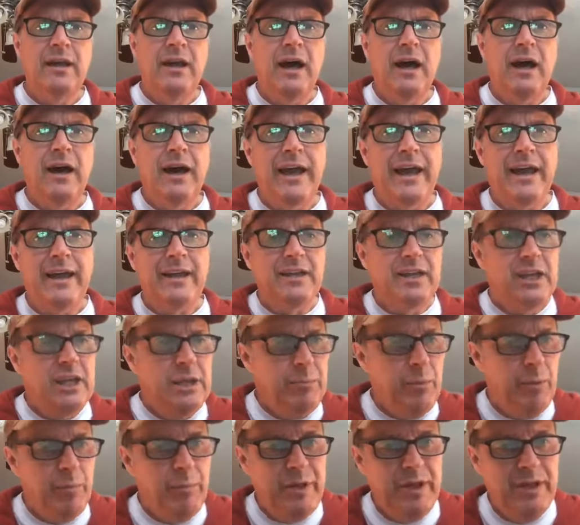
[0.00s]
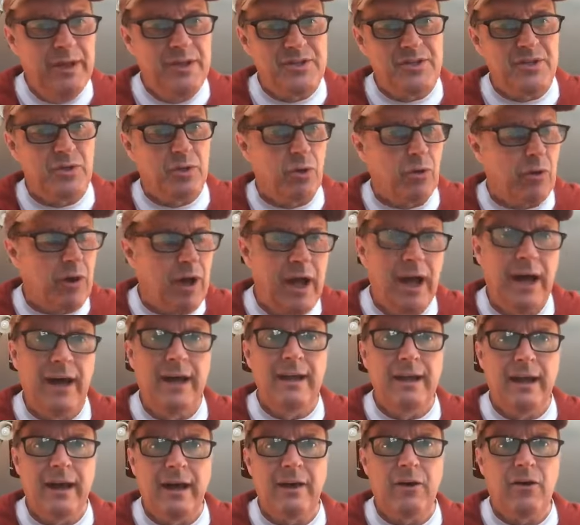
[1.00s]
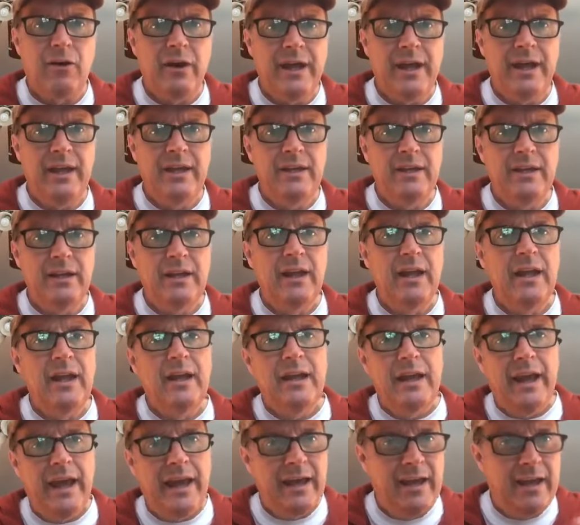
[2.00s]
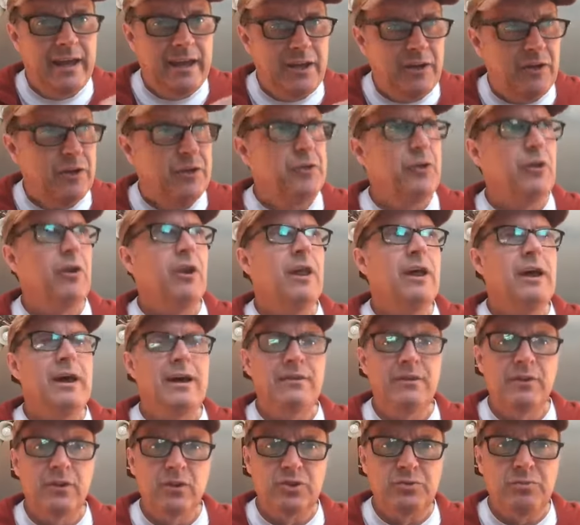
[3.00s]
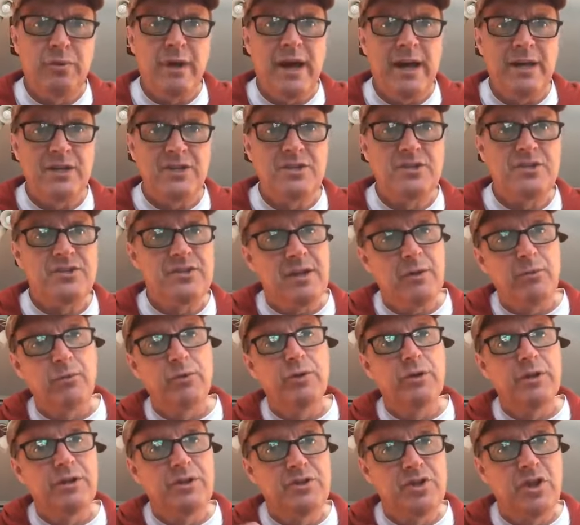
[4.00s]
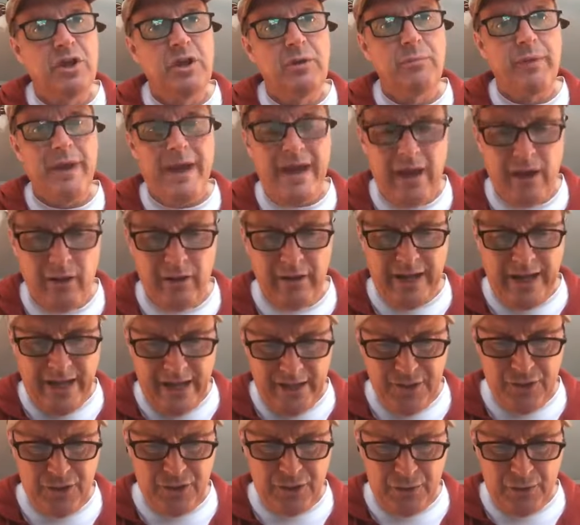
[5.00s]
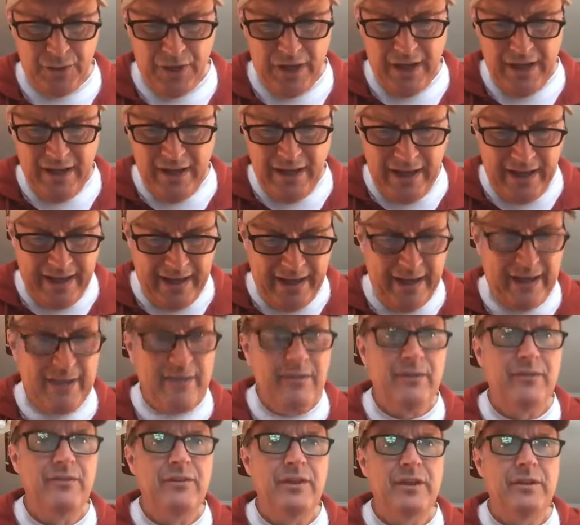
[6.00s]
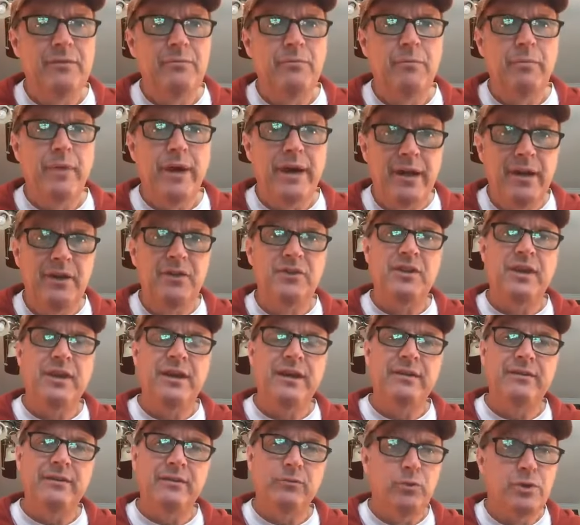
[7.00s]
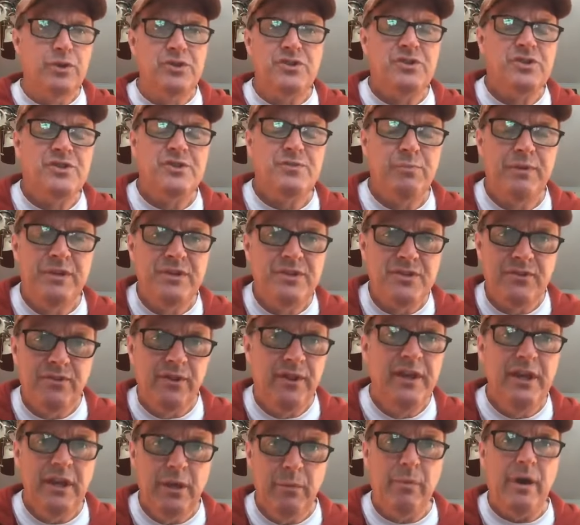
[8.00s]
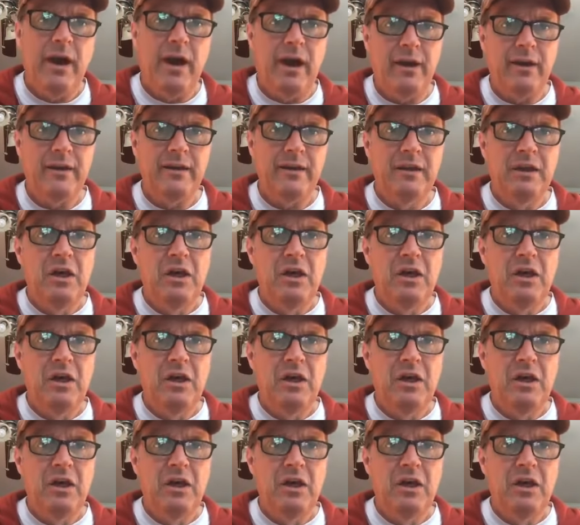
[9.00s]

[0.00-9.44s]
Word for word: Uh, and keep a pencil or a highlighter handy and, and, underline those passages that really jump out at you. And, and then meditate, which just means think about it.